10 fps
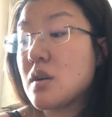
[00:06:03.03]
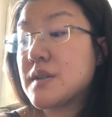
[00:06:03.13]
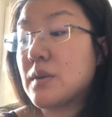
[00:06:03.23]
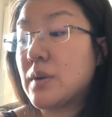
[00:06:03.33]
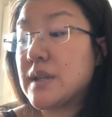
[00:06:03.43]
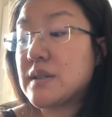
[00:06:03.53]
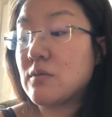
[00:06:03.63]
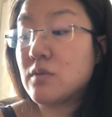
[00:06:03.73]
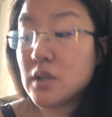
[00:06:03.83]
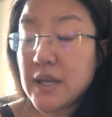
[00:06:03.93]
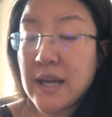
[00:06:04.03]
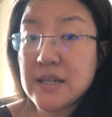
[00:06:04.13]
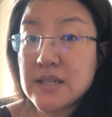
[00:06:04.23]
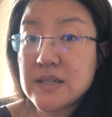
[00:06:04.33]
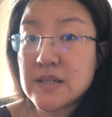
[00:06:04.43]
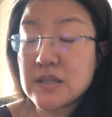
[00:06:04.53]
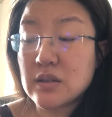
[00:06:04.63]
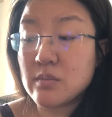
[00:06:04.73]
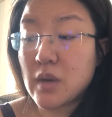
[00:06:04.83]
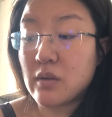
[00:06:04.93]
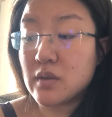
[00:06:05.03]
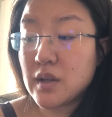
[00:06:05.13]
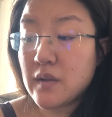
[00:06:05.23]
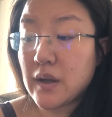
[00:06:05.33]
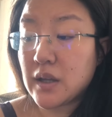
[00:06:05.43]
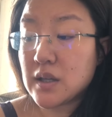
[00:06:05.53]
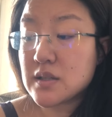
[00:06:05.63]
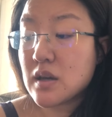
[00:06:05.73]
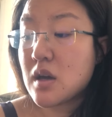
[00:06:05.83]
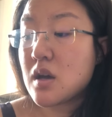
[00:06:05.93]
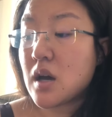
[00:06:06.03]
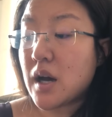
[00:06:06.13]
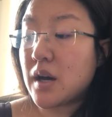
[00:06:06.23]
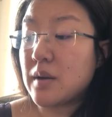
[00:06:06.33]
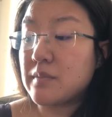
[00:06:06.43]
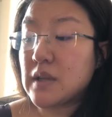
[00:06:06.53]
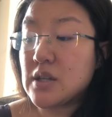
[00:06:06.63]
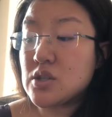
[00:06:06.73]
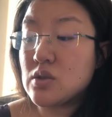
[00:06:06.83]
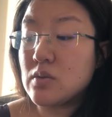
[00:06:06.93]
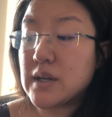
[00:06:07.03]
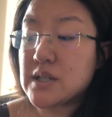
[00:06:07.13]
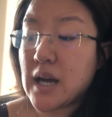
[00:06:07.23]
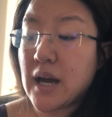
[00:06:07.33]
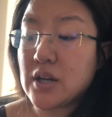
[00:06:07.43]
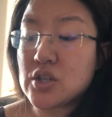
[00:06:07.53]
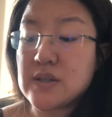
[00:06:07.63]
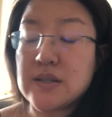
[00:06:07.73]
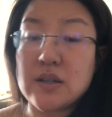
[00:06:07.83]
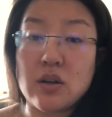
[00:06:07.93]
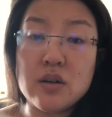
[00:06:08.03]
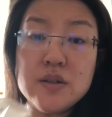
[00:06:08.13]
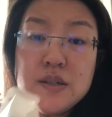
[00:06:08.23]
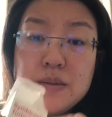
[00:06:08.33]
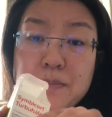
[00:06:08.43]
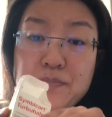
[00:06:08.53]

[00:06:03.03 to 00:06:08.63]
So it's a really handy system. I really like it. They do attach stickers